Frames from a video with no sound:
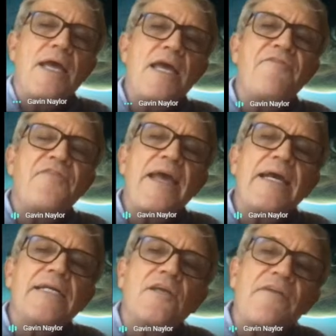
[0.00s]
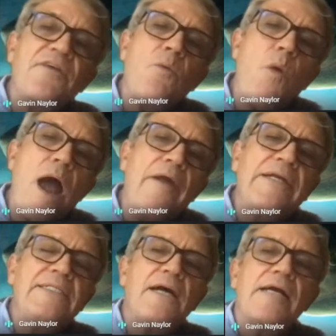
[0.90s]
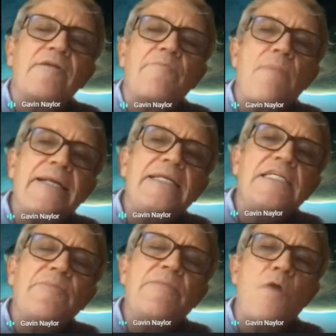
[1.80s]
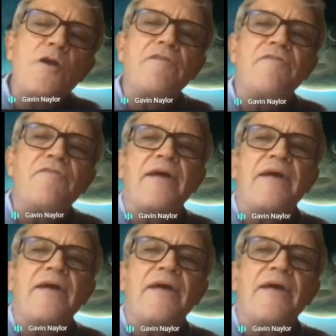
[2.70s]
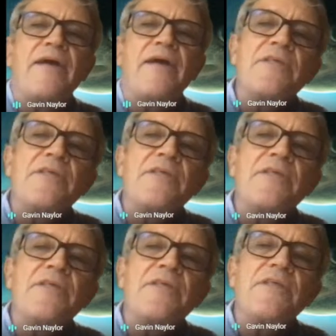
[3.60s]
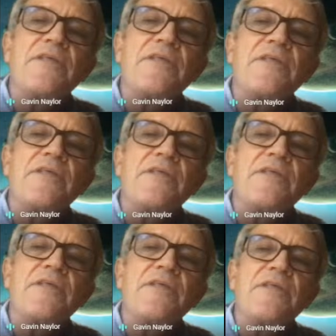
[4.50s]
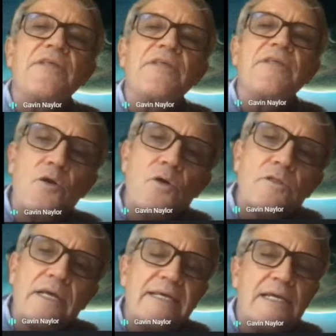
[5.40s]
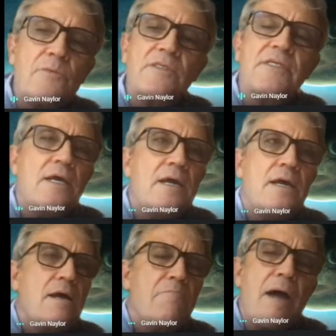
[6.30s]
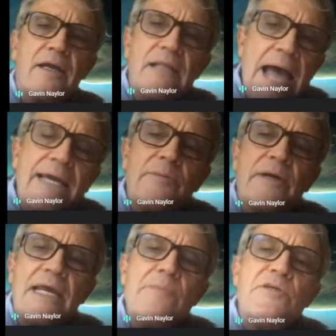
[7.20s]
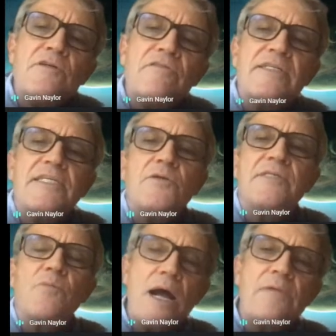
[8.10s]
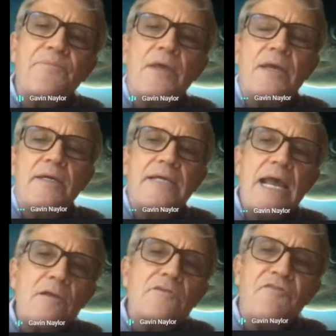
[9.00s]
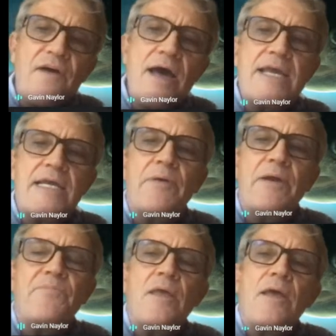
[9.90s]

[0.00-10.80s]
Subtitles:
if the wiring diagram might need to be modified, if there was something wrong. And my understanding is that he called, I think it was Michael Ackham at Cambridge University, who said, "Well, yeah, it looks fine, but